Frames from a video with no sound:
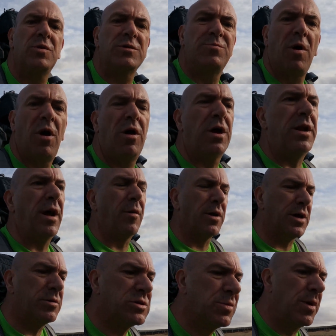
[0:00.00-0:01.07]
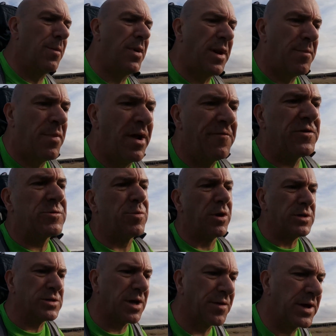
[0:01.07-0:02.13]
somebody's bought it now. It used to be a bed and breakfast, but
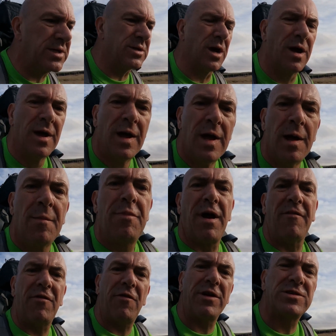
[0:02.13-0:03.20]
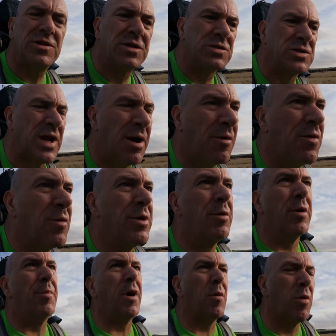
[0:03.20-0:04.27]
I think it's a private residence now, and they were
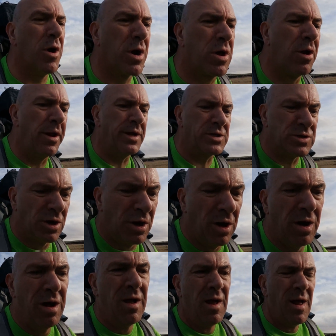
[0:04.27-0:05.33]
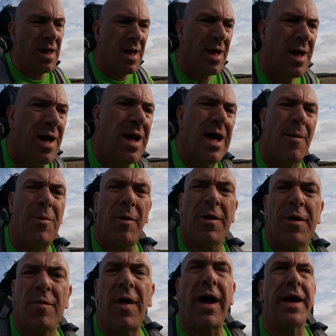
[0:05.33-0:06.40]
doing a bit of work on it, so I'll probably
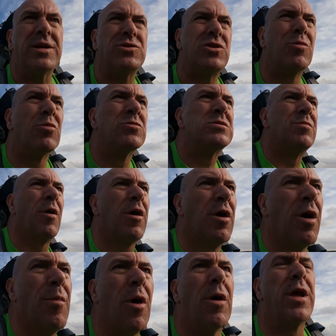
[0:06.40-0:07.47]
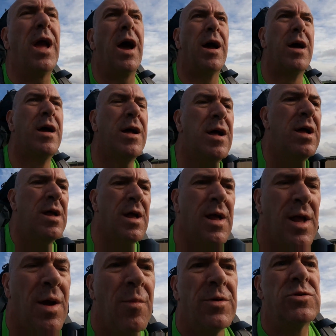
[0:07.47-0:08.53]
do that history one tomorrow. But yeah,
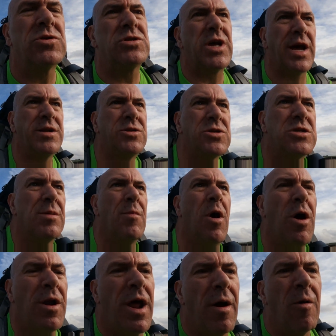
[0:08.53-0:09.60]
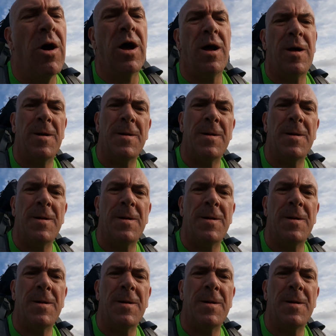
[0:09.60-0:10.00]
we're just at entrance at Moor now.